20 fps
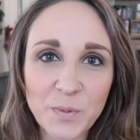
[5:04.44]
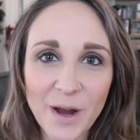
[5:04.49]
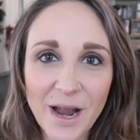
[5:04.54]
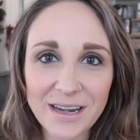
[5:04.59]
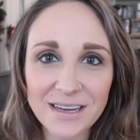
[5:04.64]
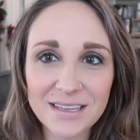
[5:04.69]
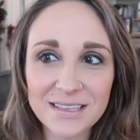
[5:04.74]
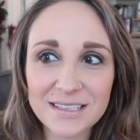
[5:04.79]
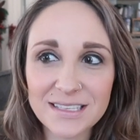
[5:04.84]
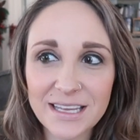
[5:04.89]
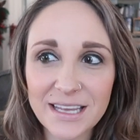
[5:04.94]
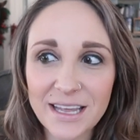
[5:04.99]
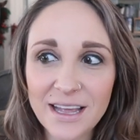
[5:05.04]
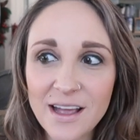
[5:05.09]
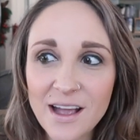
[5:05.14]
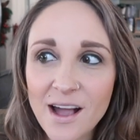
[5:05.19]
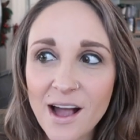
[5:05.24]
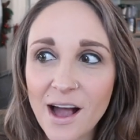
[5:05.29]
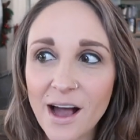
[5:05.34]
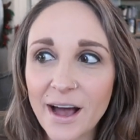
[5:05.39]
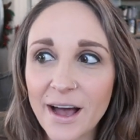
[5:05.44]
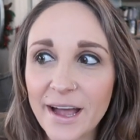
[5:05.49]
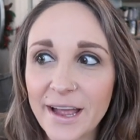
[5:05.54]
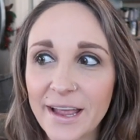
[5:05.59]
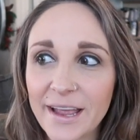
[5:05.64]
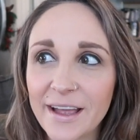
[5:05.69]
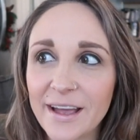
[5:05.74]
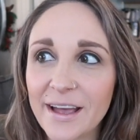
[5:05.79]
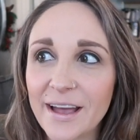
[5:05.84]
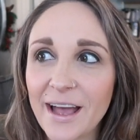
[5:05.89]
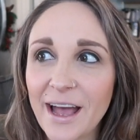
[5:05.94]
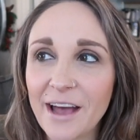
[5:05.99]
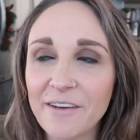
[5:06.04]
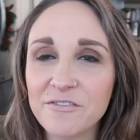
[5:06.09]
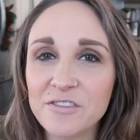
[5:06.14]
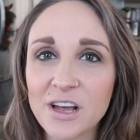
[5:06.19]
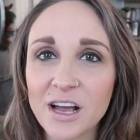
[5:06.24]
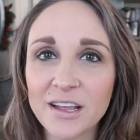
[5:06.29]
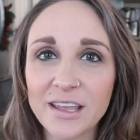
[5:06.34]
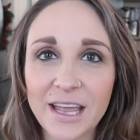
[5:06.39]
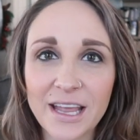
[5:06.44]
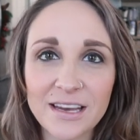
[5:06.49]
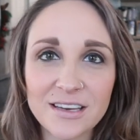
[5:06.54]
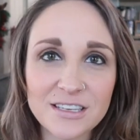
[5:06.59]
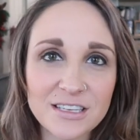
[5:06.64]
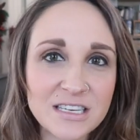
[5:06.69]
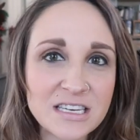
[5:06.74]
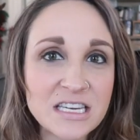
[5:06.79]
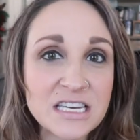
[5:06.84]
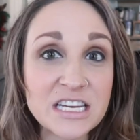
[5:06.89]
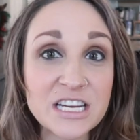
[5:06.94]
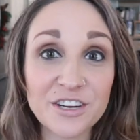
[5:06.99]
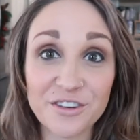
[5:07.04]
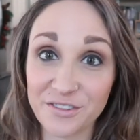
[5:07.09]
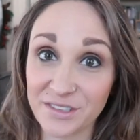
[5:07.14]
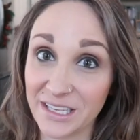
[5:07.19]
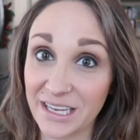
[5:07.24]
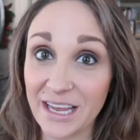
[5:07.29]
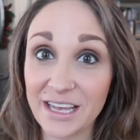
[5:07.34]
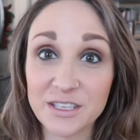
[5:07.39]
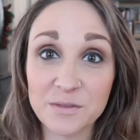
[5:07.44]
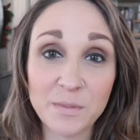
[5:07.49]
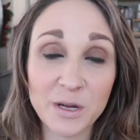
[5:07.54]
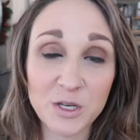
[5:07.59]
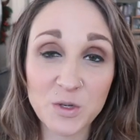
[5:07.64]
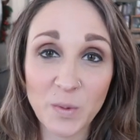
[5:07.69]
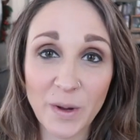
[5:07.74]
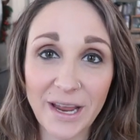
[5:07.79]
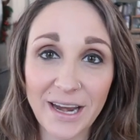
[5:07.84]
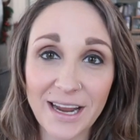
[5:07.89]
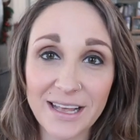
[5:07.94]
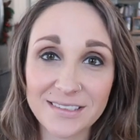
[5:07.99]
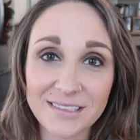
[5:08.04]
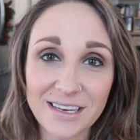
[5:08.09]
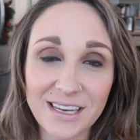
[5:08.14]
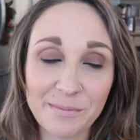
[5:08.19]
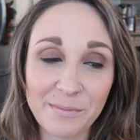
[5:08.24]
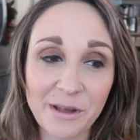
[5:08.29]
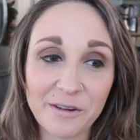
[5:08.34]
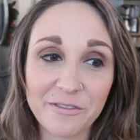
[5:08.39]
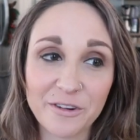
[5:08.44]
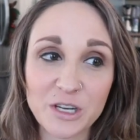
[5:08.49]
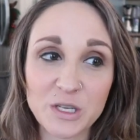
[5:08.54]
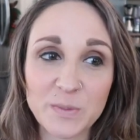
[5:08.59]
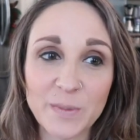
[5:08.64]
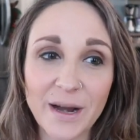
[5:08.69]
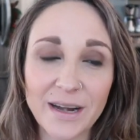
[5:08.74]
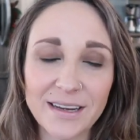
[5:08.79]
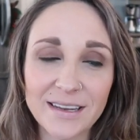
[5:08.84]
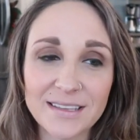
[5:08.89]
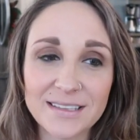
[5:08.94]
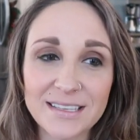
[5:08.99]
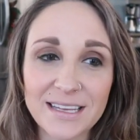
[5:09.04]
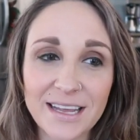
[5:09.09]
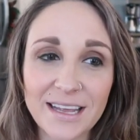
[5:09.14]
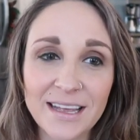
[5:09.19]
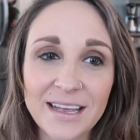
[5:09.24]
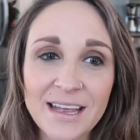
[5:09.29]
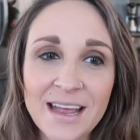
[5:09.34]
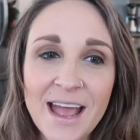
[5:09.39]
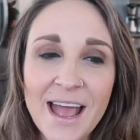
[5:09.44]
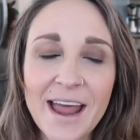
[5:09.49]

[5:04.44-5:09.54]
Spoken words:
pregnancy, I have not gained nearly as much weight as I did my first pregnancy.